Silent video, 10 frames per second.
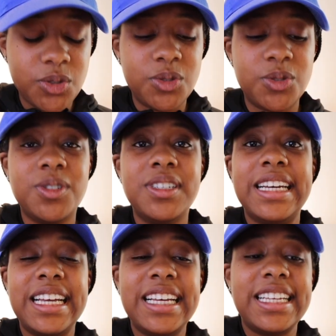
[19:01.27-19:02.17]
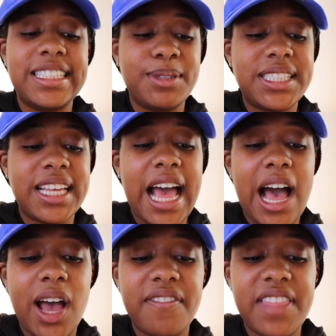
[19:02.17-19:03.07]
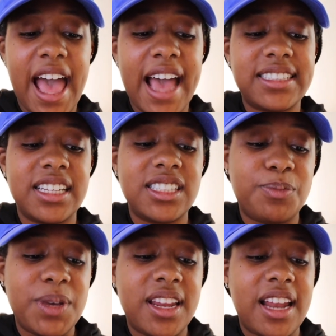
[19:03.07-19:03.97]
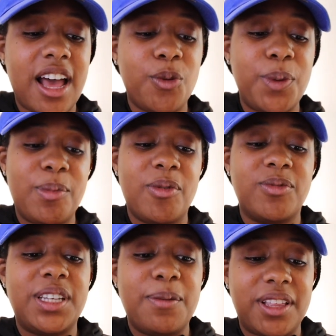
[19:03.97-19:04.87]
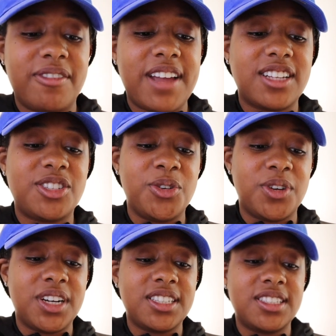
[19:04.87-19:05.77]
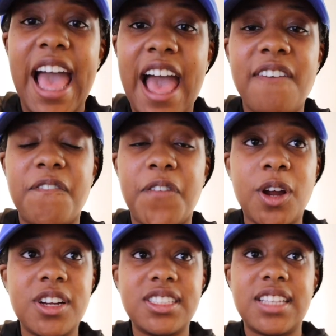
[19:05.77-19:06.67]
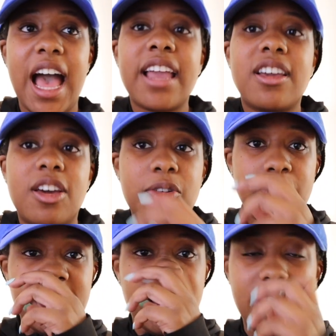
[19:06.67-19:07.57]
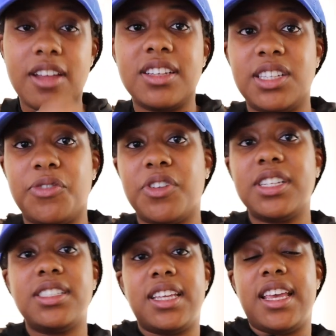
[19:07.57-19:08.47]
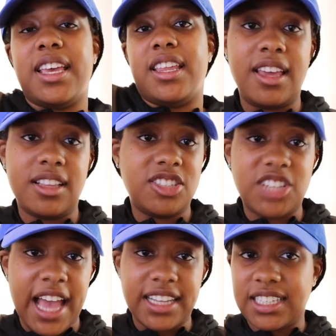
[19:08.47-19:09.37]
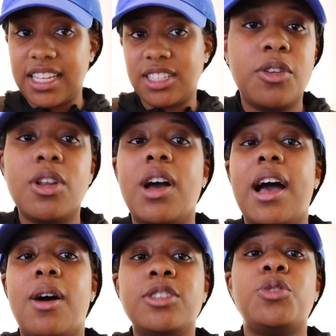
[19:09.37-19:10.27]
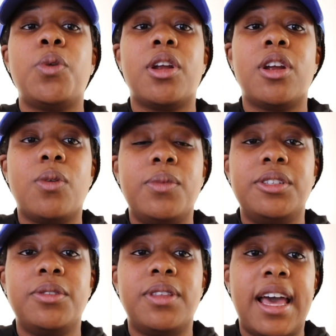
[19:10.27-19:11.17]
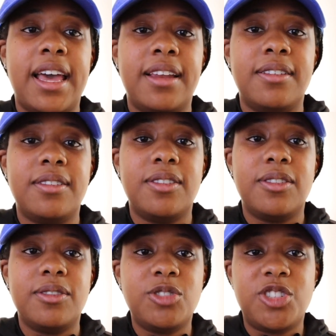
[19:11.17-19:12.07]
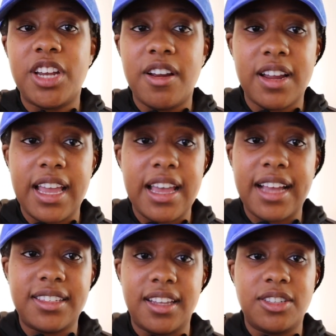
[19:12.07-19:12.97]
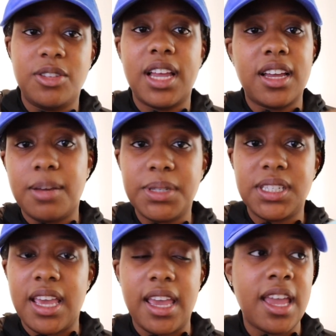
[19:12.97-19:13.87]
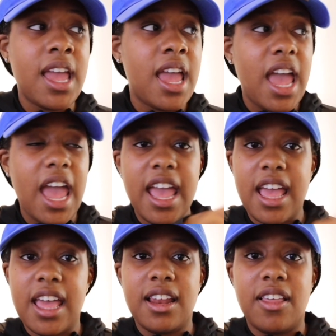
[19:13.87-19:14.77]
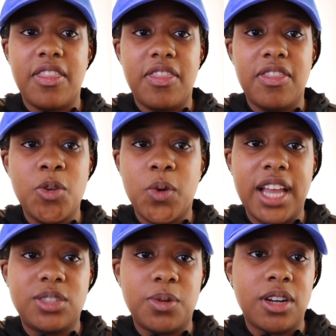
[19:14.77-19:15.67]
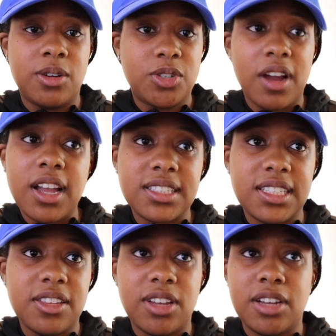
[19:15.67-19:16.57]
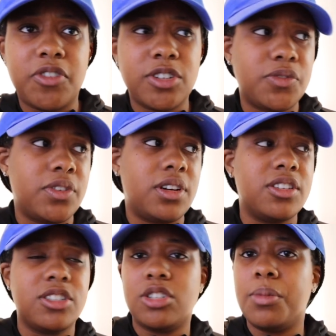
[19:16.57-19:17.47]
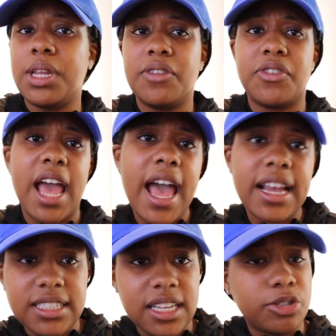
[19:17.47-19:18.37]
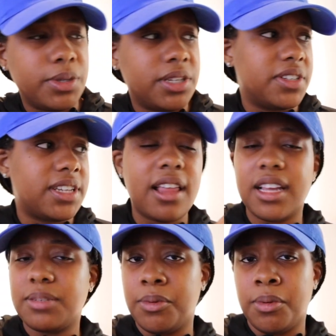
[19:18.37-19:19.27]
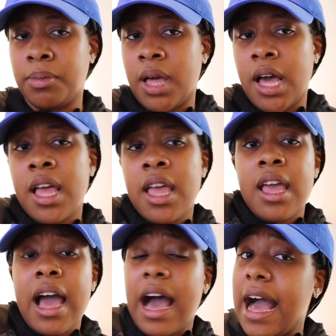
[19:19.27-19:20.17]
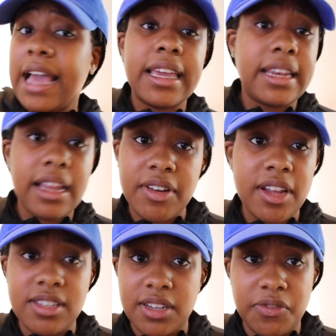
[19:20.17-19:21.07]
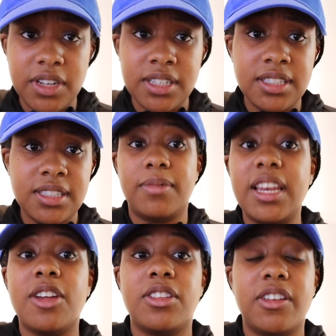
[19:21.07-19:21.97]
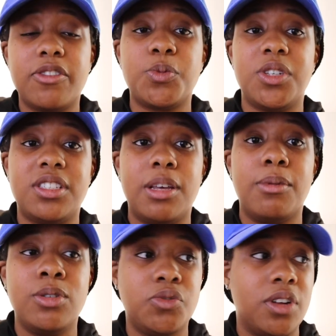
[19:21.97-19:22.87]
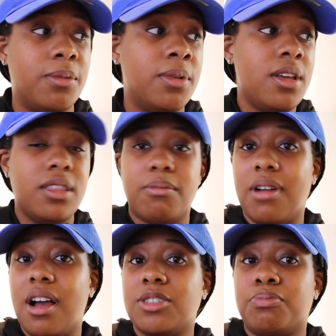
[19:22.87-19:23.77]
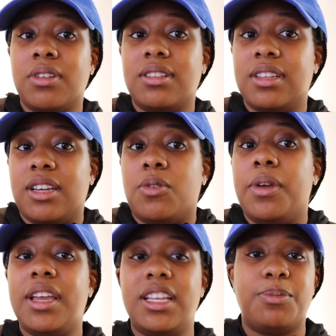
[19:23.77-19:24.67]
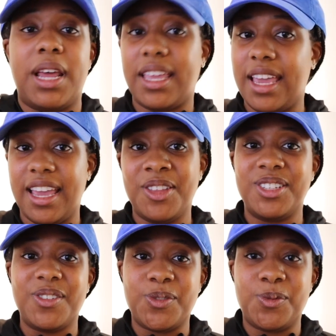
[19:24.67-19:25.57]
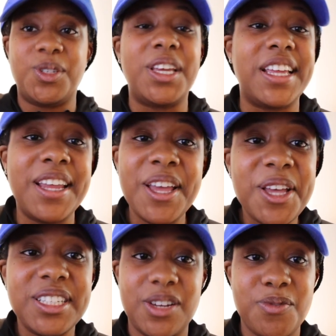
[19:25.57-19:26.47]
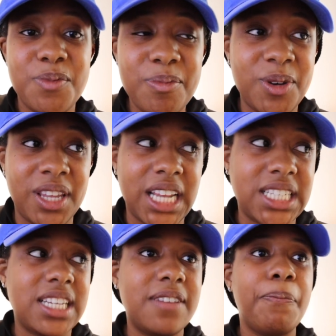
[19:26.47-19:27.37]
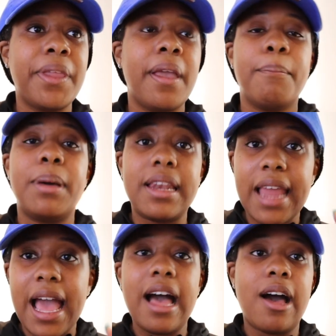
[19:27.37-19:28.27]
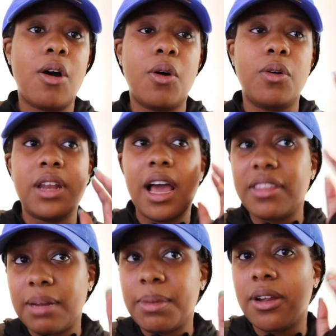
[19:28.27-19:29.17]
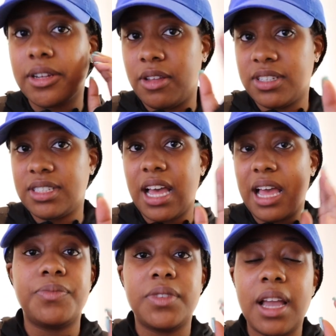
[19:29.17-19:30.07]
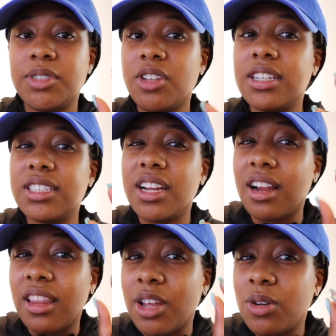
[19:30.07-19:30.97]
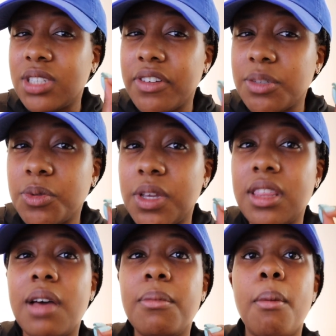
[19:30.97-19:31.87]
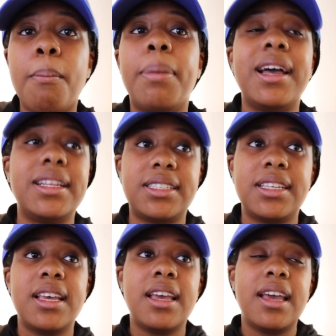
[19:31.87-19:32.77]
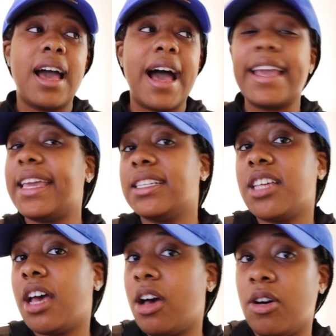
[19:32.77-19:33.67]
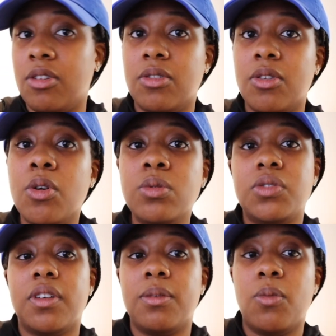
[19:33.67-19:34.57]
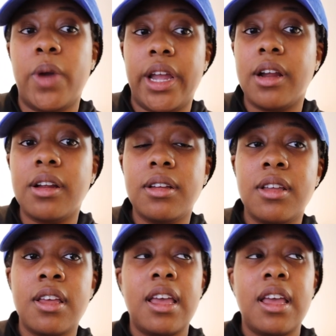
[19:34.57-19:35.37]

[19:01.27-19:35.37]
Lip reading: Ooh, someone said, how have the accents been and how do people typically react to yours? At first, I couldn't really hear the difference in English accents. You know how on Twitter, when we do that generic accent, like, do you like a cup of tea? And UK Twitter goes crazy. They're like, first of all, there's so many different accents, so many different dialects, blah, blah, blah. I can never hear the difference. Can hear the difference between someone who's from the Bronx, Brooklyn, and Queens, but I can't hear the difference between different people in London. But now that I'm hearing it all the time, I'm starting to hear a little difference between them, but I can't tell who's from where.